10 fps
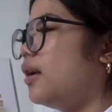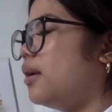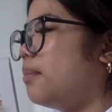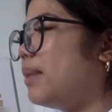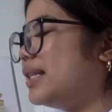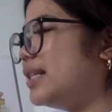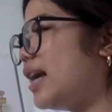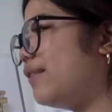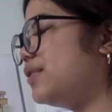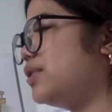Monday
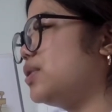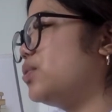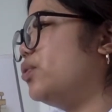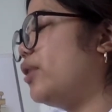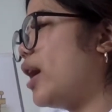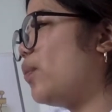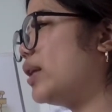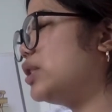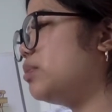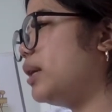after school, I
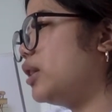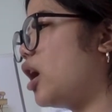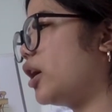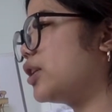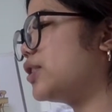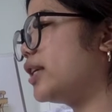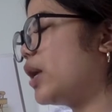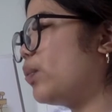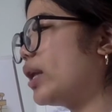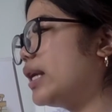went to my locker to
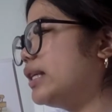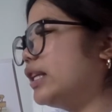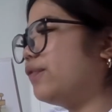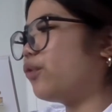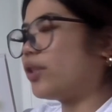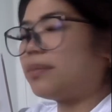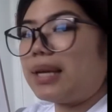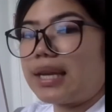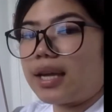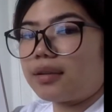get what I needed for the
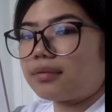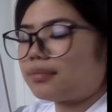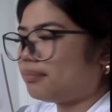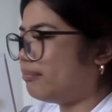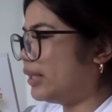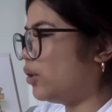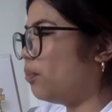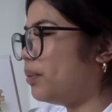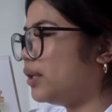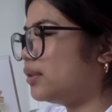meeting. My
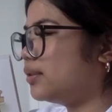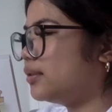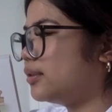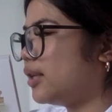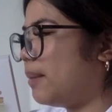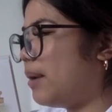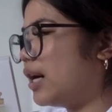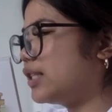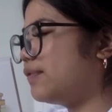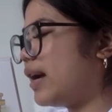notebook, a
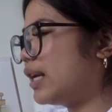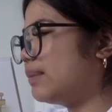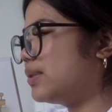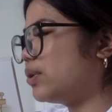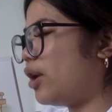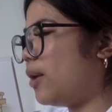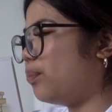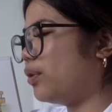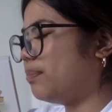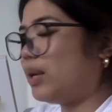box of items to
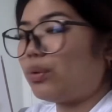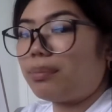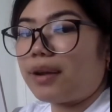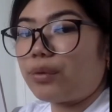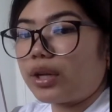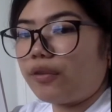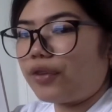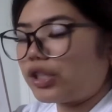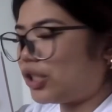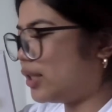help me with my wiggle
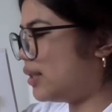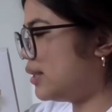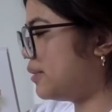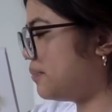fidgets.